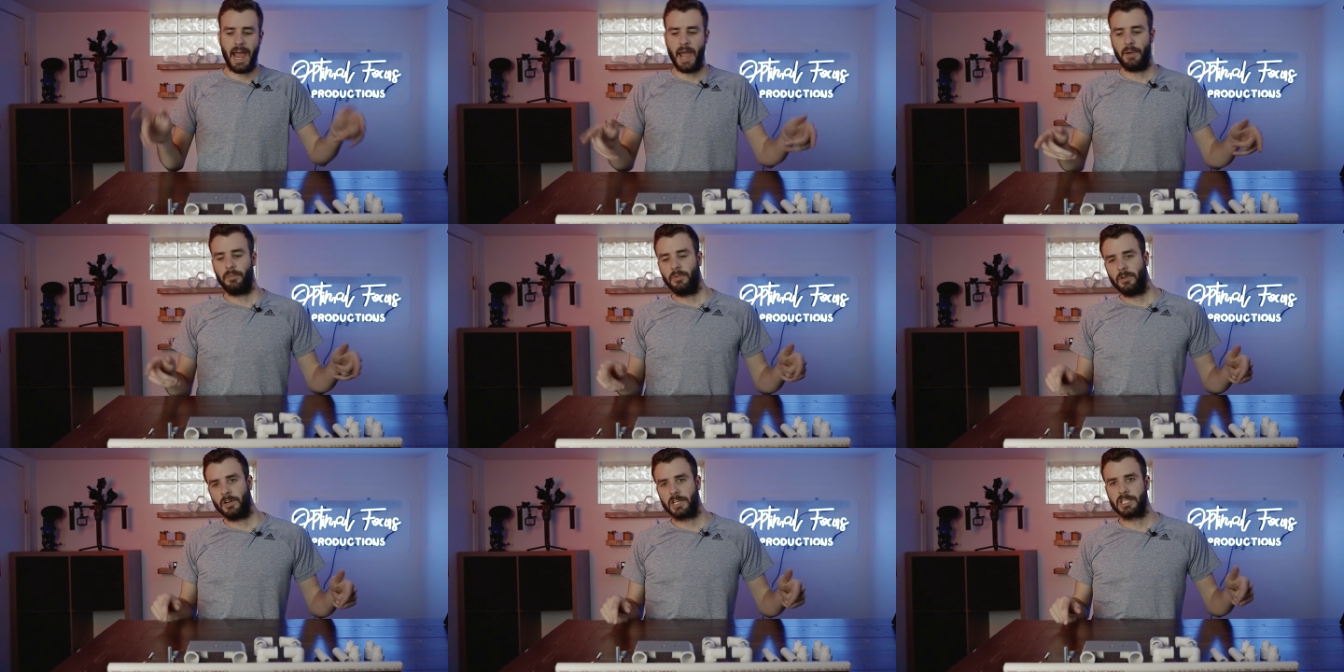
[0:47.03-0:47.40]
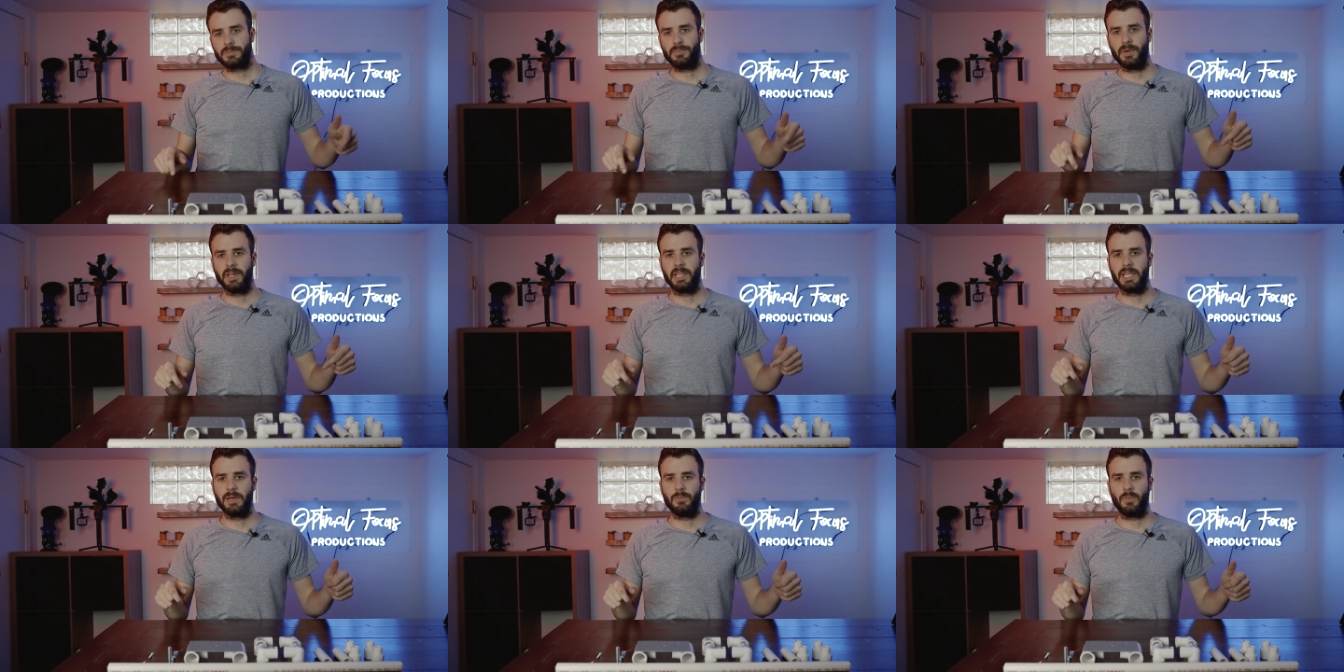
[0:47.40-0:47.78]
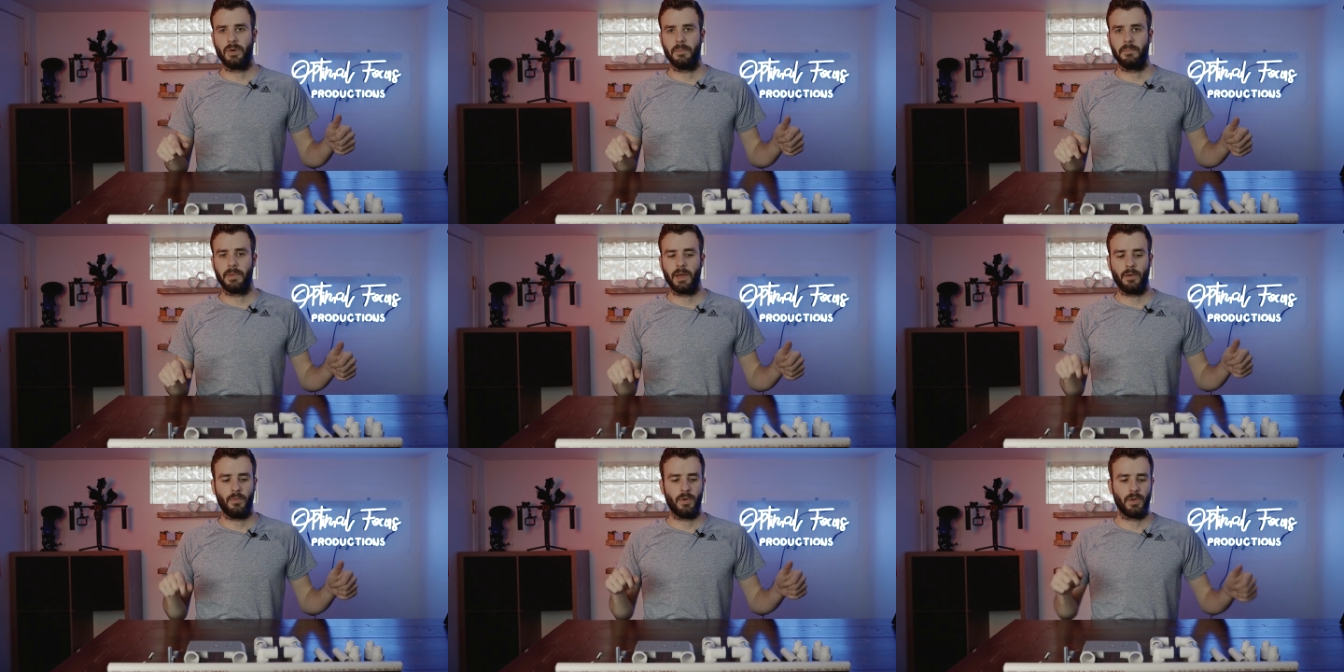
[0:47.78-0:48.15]
I will explain them
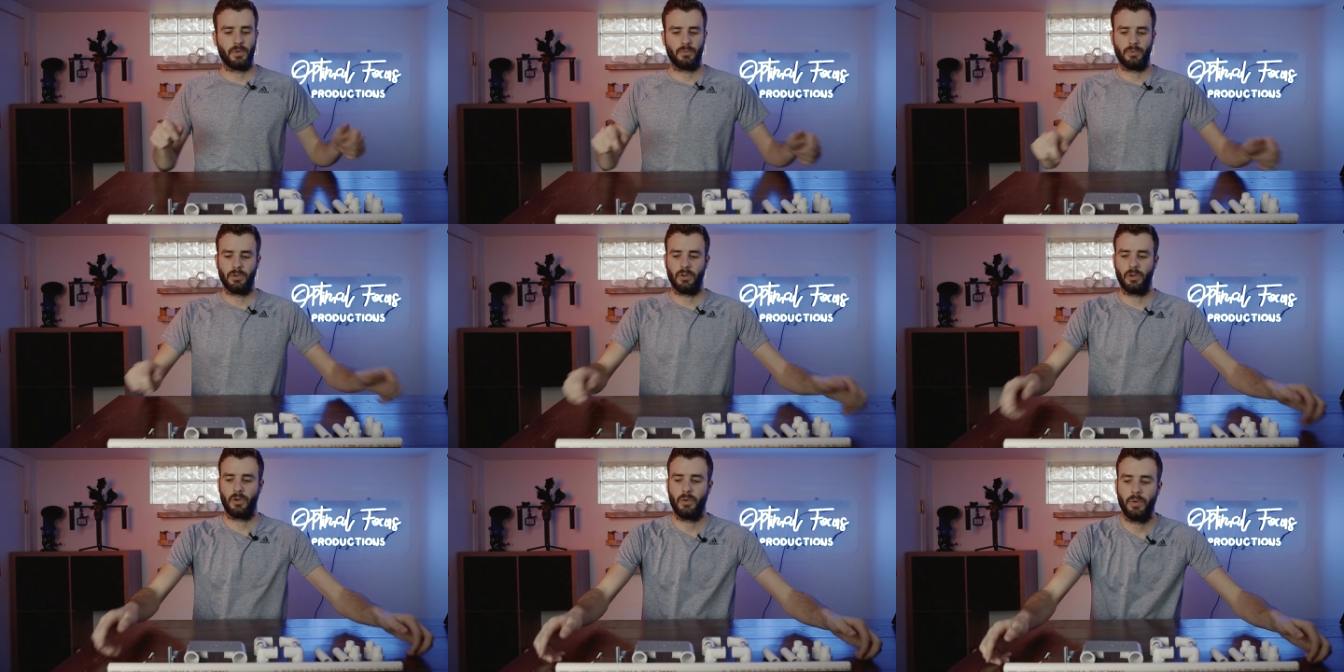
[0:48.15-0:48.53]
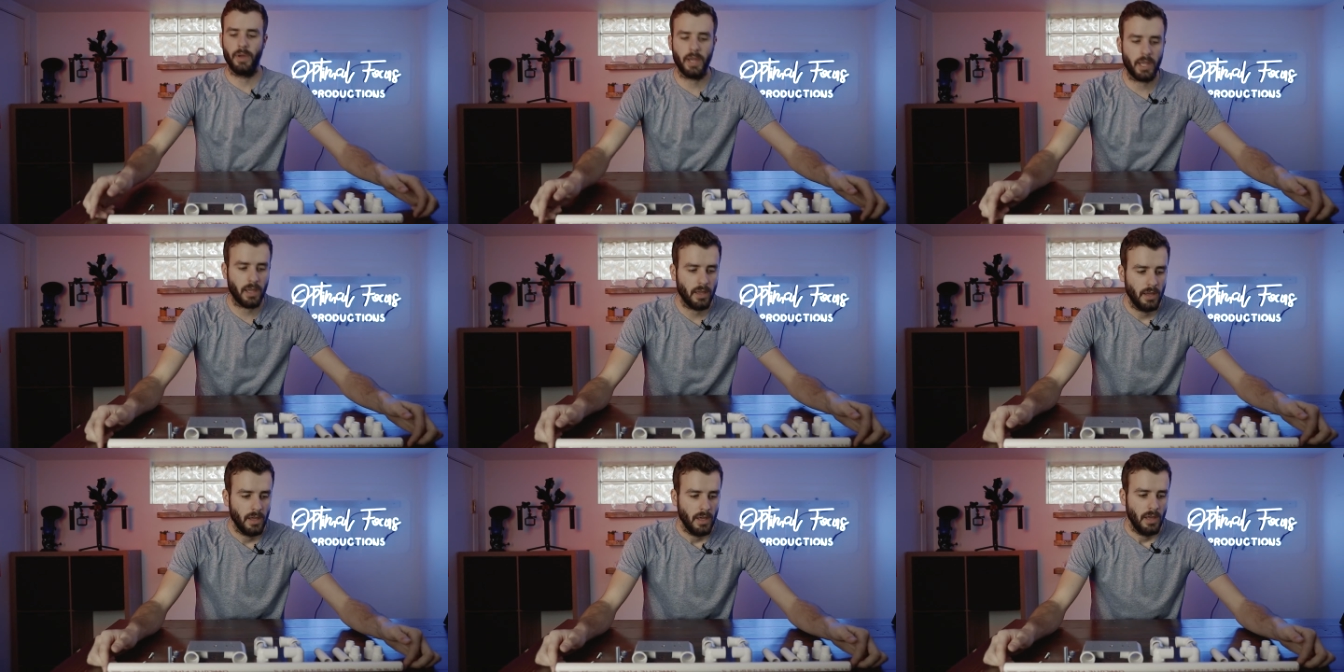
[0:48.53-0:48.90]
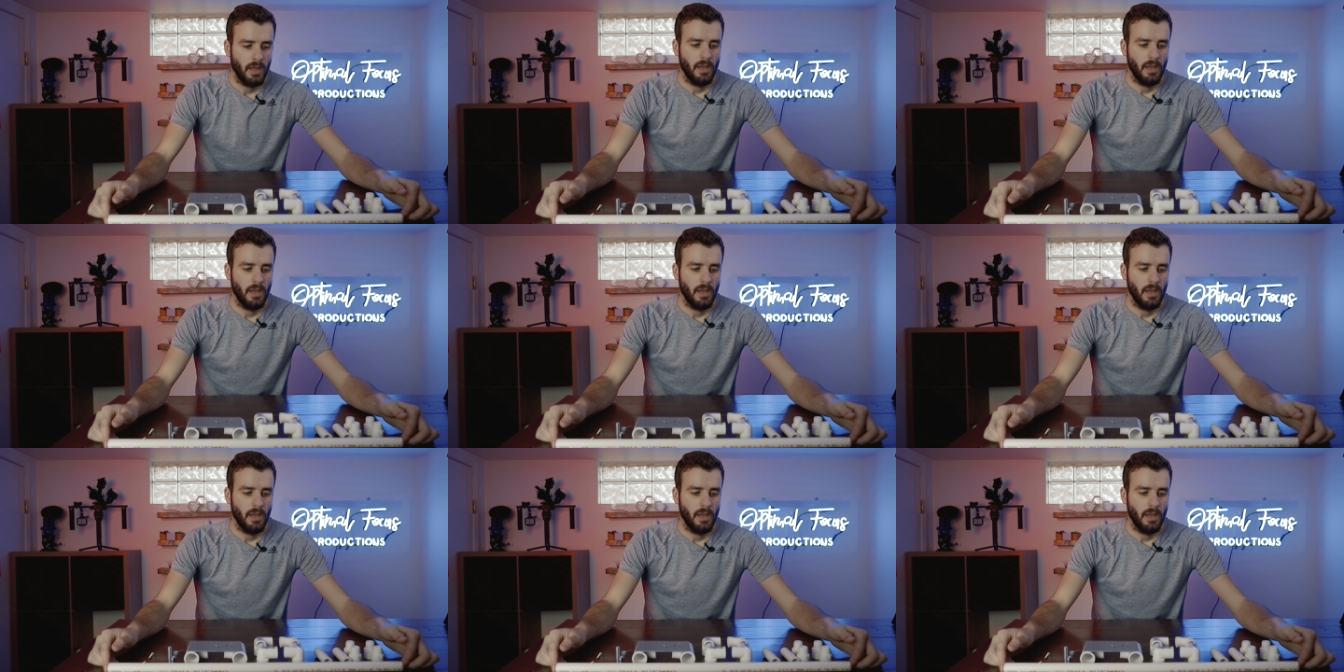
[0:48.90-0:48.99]
one by one real quick.